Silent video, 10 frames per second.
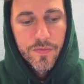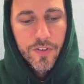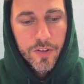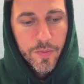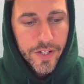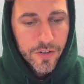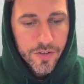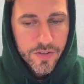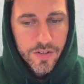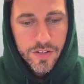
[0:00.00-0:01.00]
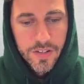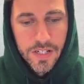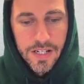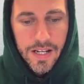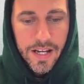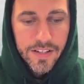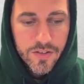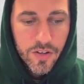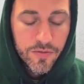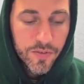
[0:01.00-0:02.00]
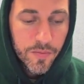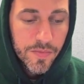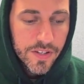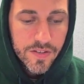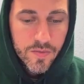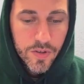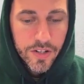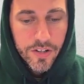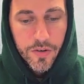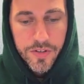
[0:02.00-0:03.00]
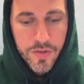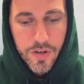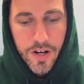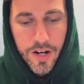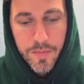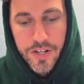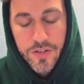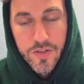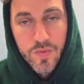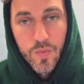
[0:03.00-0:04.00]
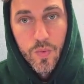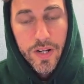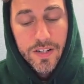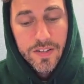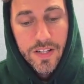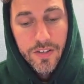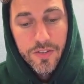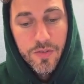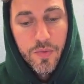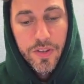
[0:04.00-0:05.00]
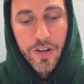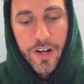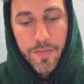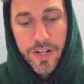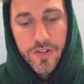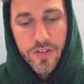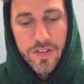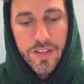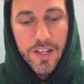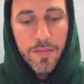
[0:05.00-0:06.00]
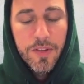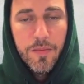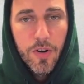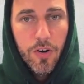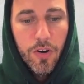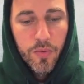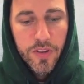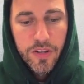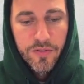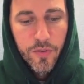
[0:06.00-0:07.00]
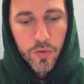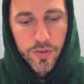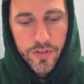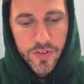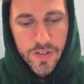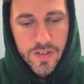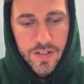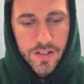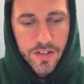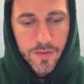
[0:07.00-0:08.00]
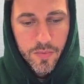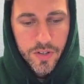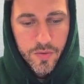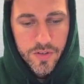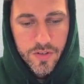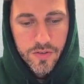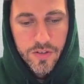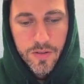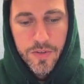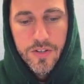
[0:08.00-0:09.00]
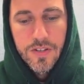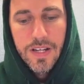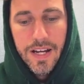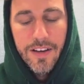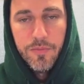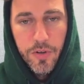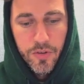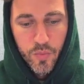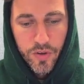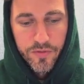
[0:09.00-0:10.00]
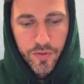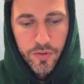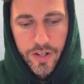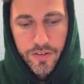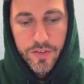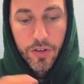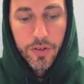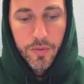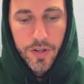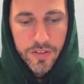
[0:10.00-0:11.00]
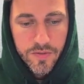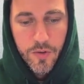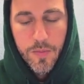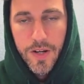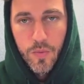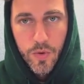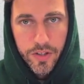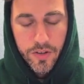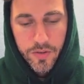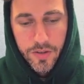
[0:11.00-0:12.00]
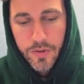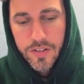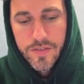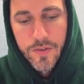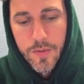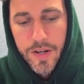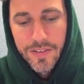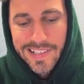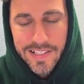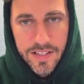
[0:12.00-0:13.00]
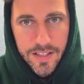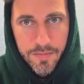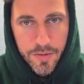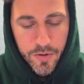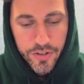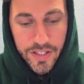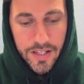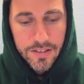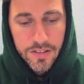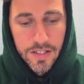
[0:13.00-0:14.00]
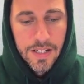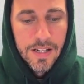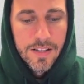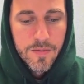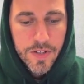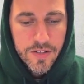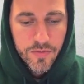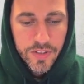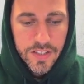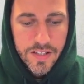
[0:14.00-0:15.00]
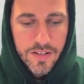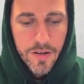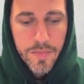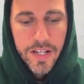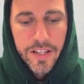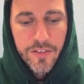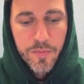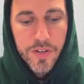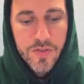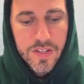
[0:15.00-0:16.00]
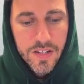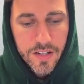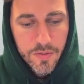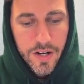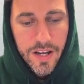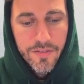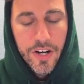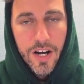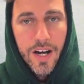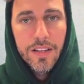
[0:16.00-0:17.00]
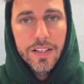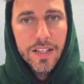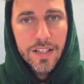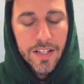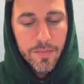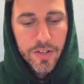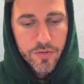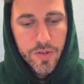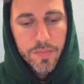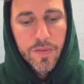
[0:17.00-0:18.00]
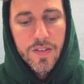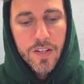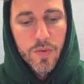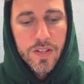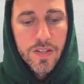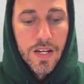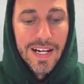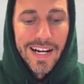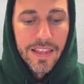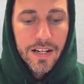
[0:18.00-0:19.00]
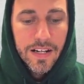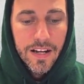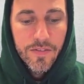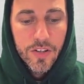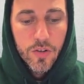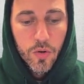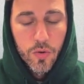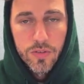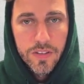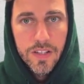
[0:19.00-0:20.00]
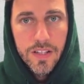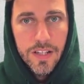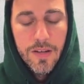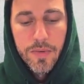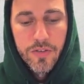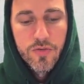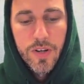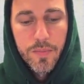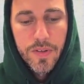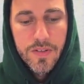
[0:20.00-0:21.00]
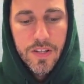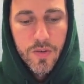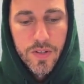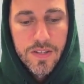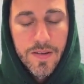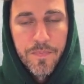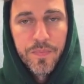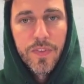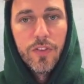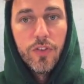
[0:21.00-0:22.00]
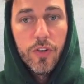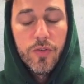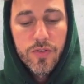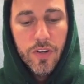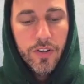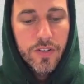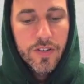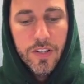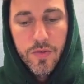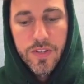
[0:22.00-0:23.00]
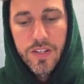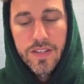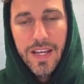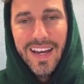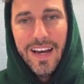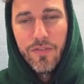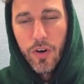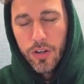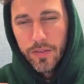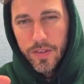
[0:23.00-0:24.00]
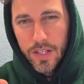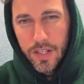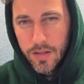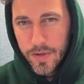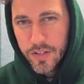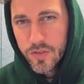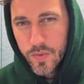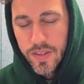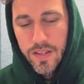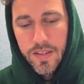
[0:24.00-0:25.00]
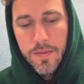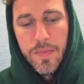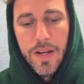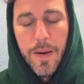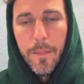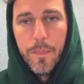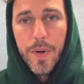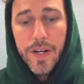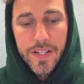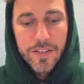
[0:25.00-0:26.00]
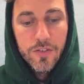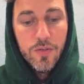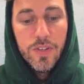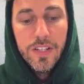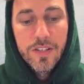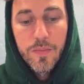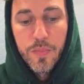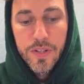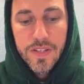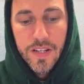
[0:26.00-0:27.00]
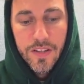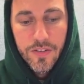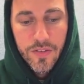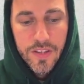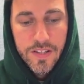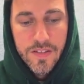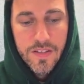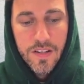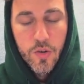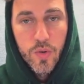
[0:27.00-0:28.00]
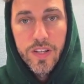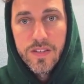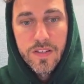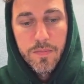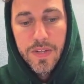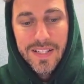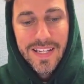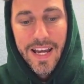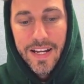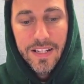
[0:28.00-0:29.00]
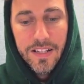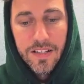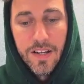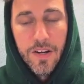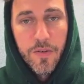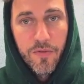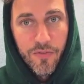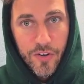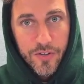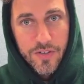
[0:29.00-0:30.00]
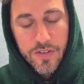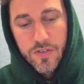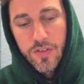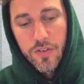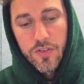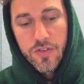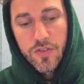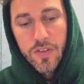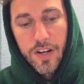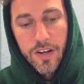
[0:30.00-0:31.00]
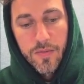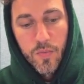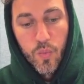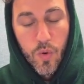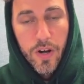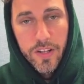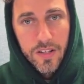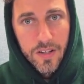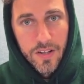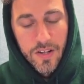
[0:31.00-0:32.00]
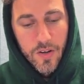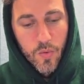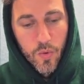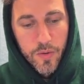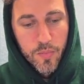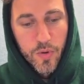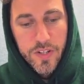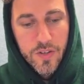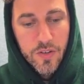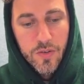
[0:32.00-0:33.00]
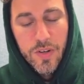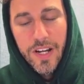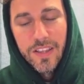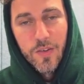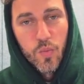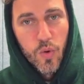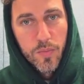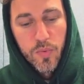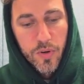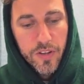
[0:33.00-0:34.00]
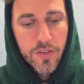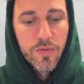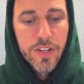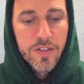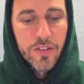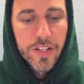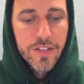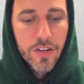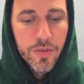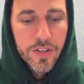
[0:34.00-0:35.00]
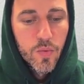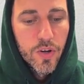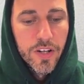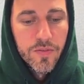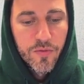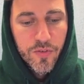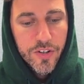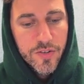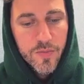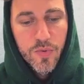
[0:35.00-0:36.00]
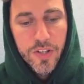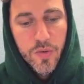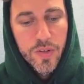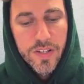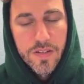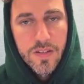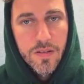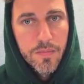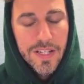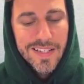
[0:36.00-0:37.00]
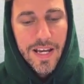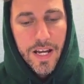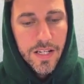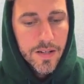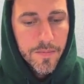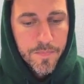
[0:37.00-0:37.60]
Follow my cursor. And so from this, we're going to go into our automations. What I'll tell you with automations, keep them all within a folder. You can see here, PrettyQuizCodes automations. I have them all in one folder. I don't have to go anywhere else for them. I don't want to go anywhere else for them. I would like to keep them all together. This makes it really easy on my life. But you see here where I have a hot lead email drip sequence, and then I have the cold lead email drip sequence. Those are the sequences that have all of the emails within them, but you need to put together this quiz submit tagging first. So there's 1, 1.2, and then 1.3. So let's go into 1 first, PrettyQuiz submit tagging.